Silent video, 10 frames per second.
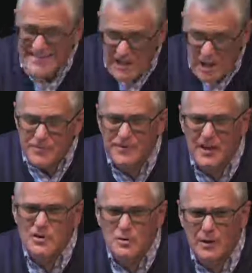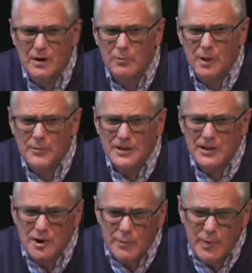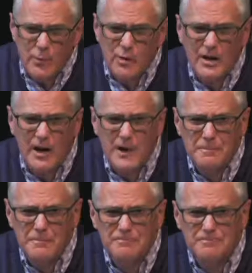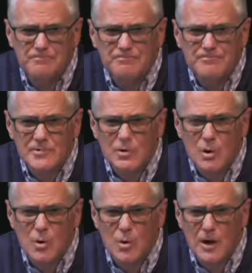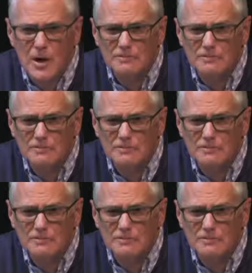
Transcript: depth next week. Probably take a little bit more time. So